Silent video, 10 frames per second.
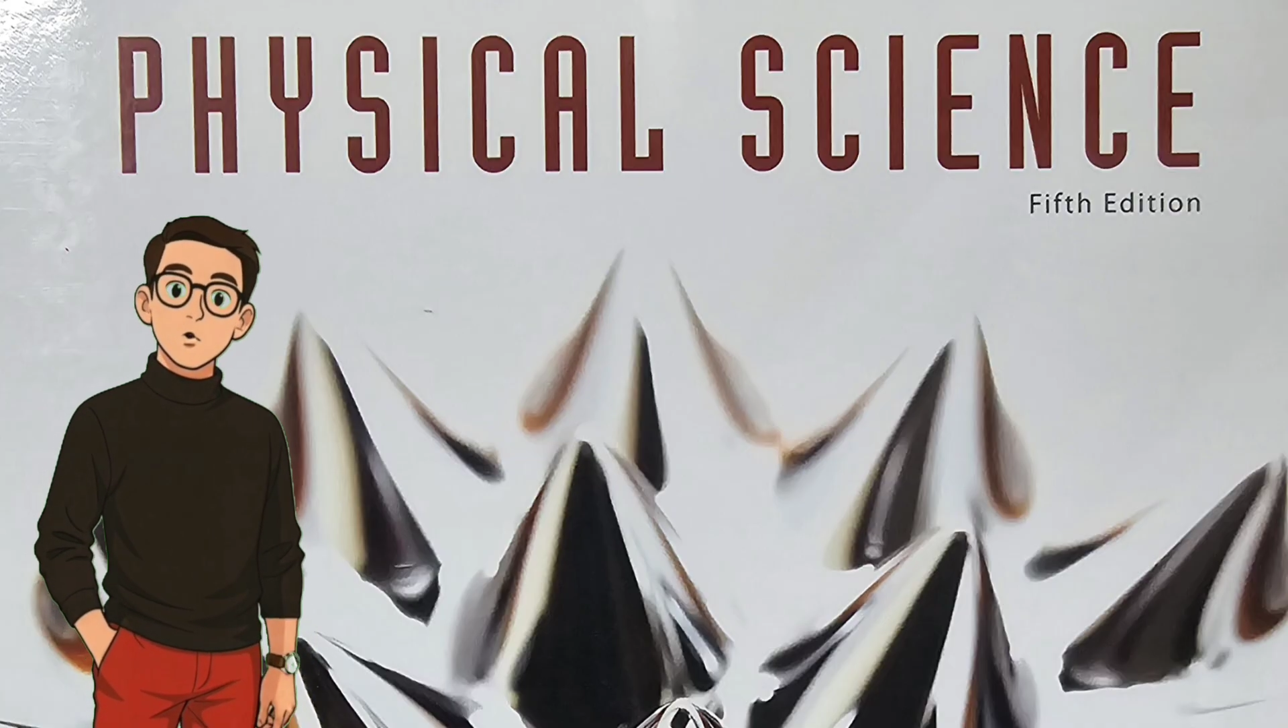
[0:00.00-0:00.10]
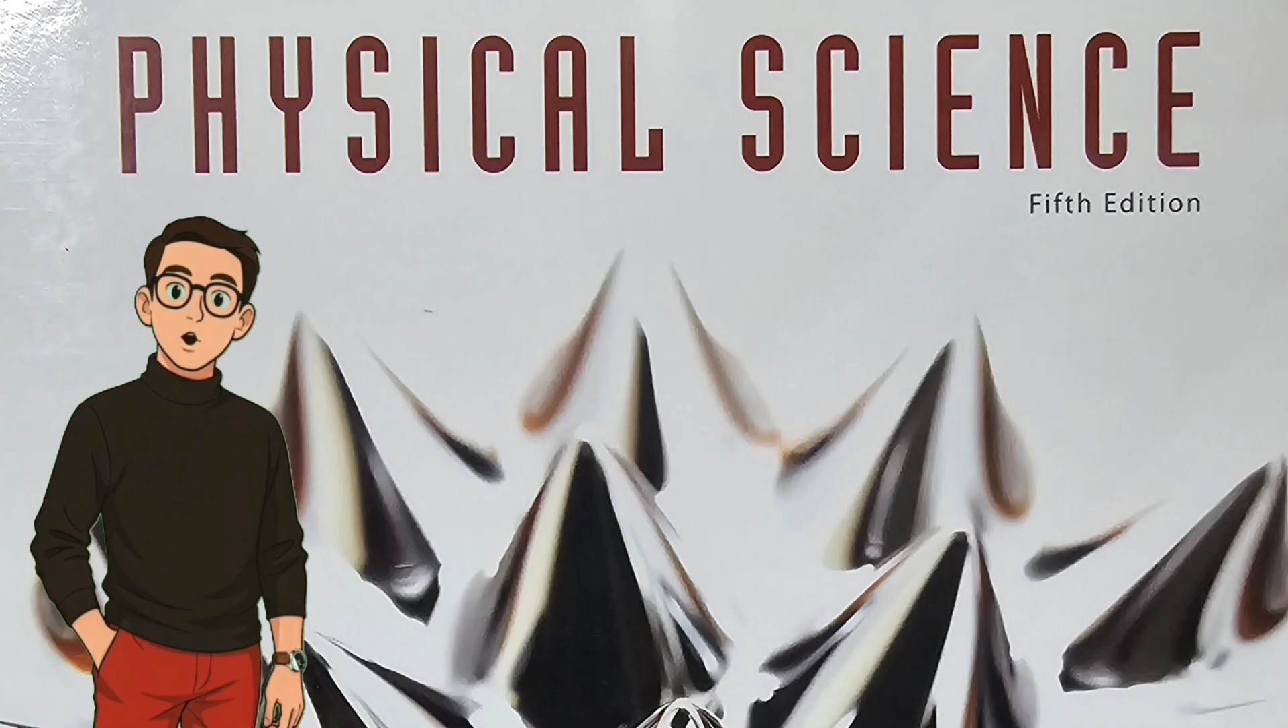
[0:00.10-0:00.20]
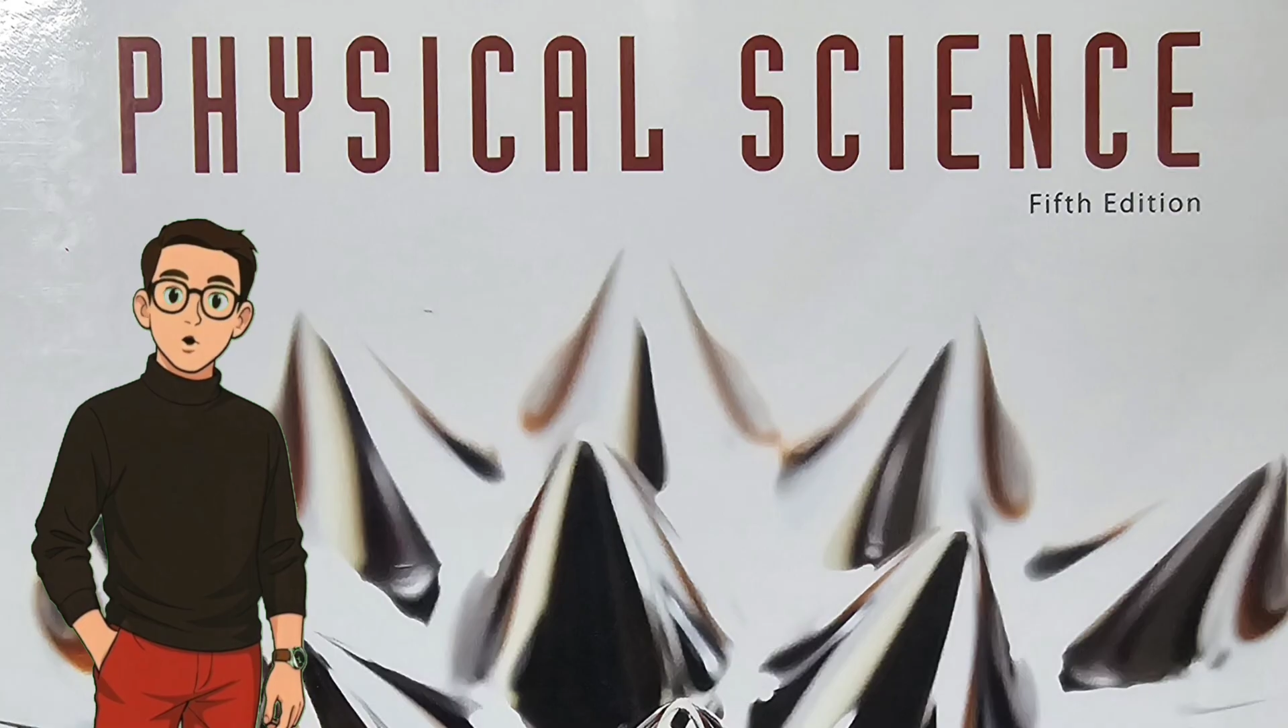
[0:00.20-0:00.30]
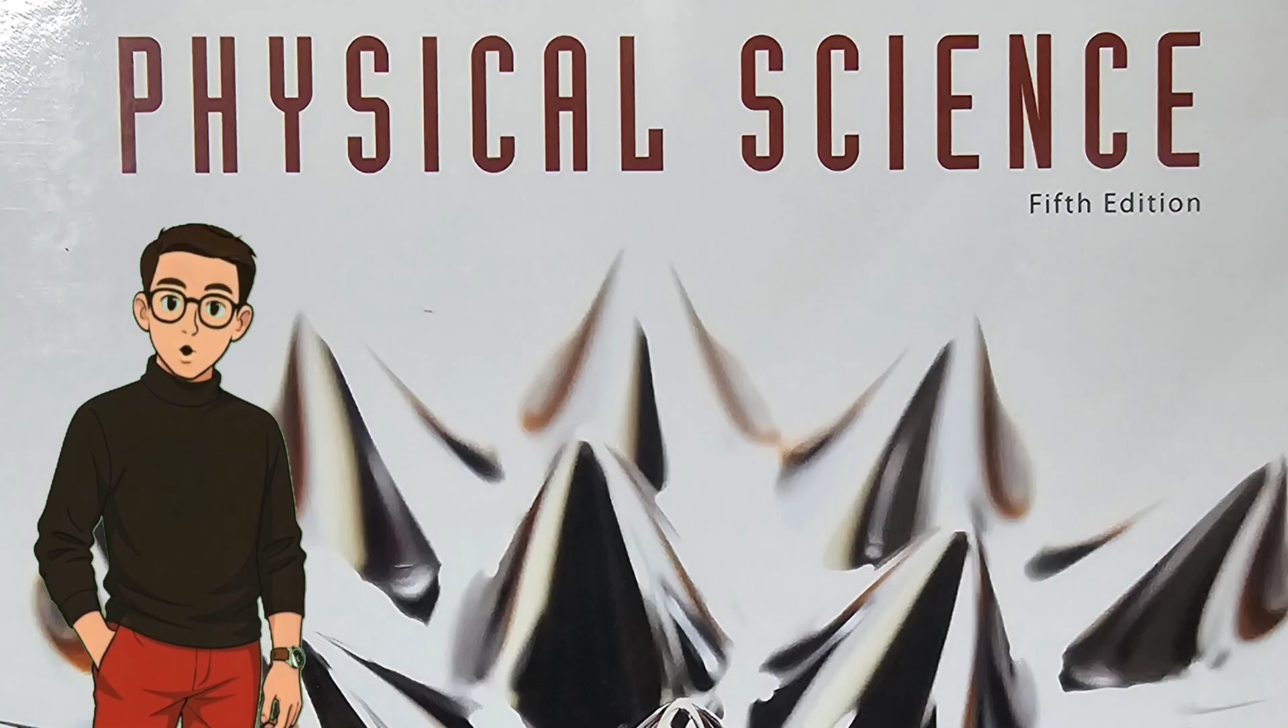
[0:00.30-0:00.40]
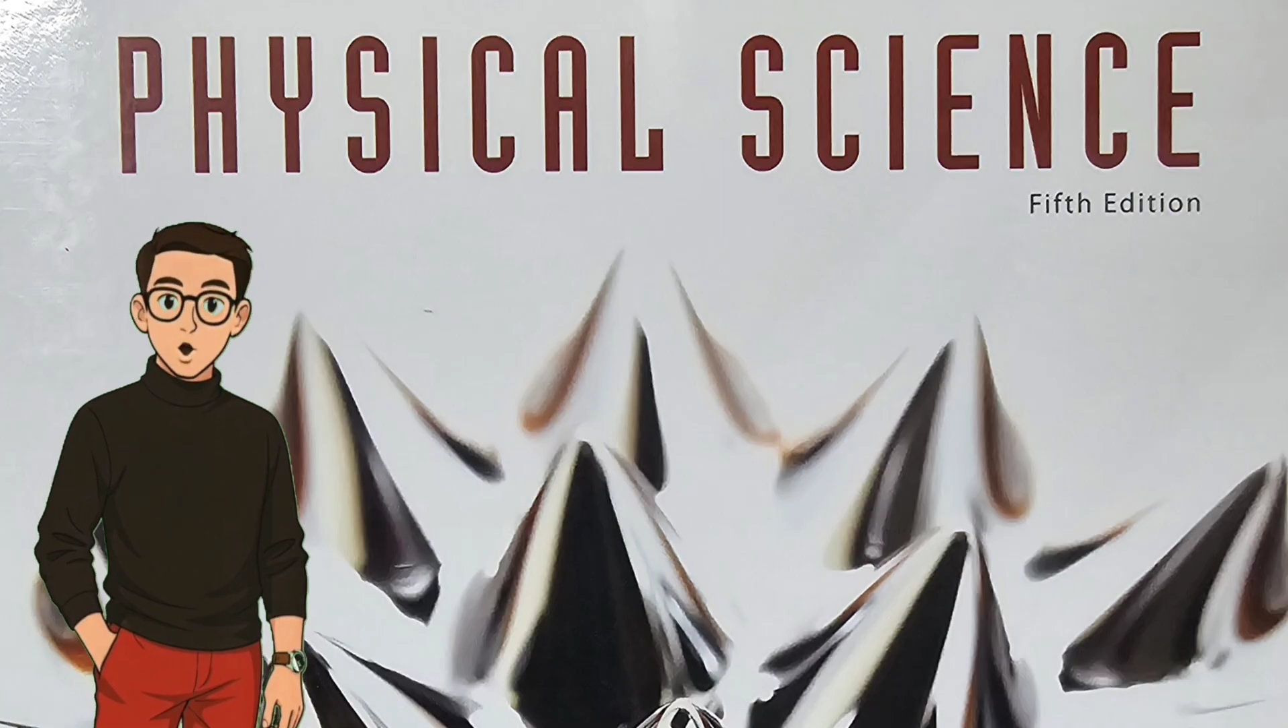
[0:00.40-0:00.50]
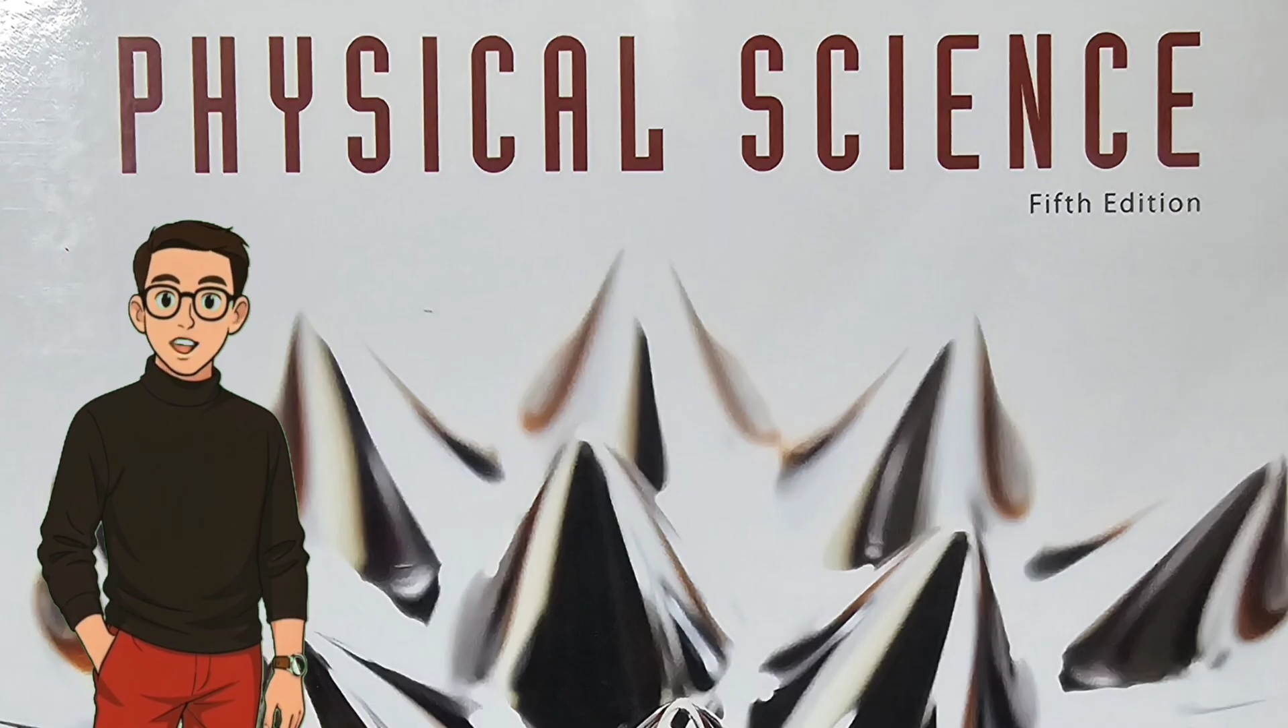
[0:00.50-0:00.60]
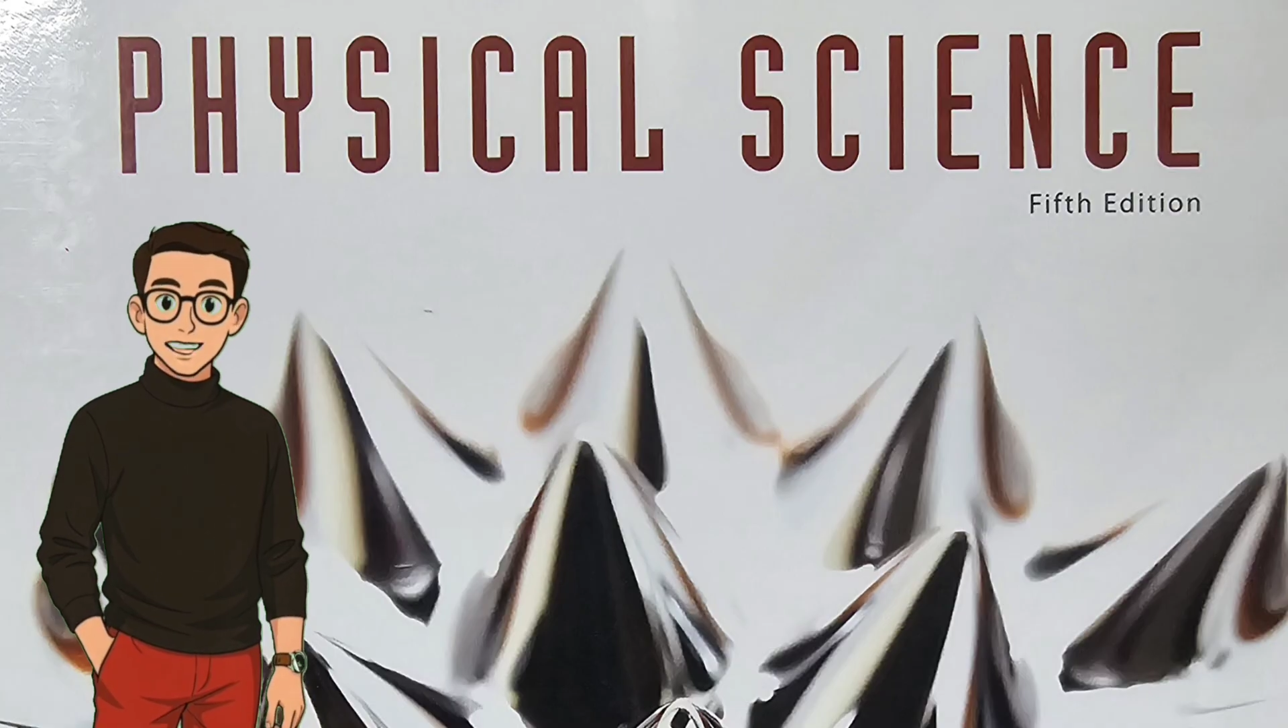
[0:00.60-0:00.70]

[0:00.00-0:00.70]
If you pull the